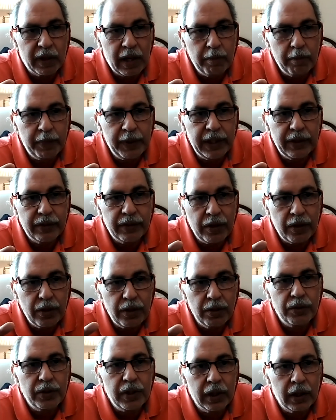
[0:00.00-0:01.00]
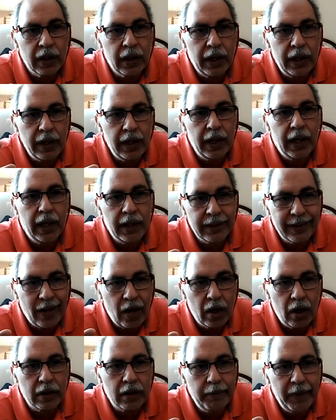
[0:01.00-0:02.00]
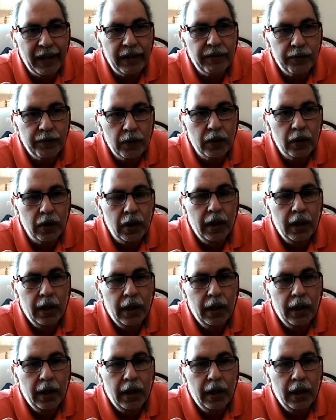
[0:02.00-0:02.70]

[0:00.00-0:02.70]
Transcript: companies are using India as a hotbed for